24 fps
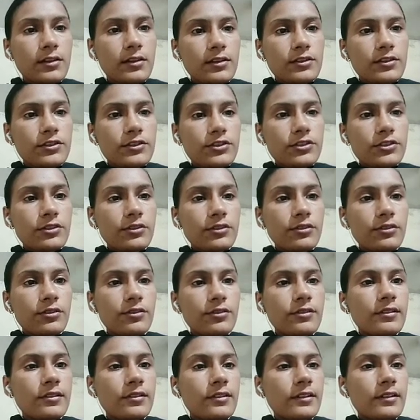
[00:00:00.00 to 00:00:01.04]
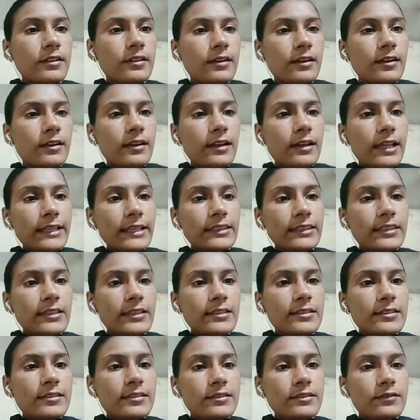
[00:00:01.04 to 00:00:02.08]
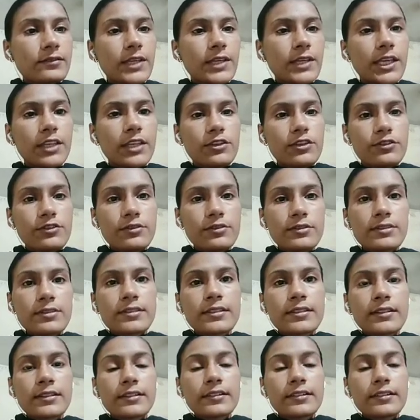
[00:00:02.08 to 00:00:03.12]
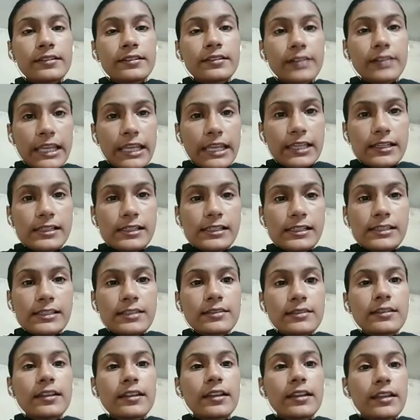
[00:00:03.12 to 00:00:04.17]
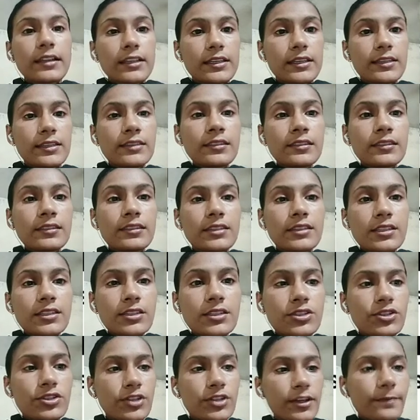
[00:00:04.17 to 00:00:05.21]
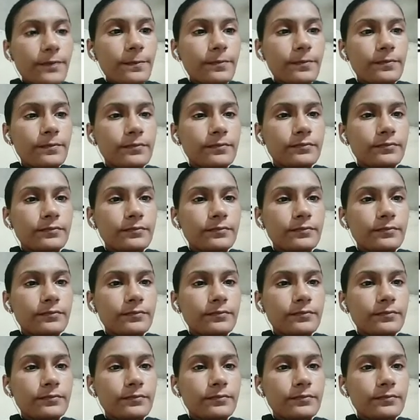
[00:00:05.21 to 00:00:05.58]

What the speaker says: So like this we can use triangles in this shape.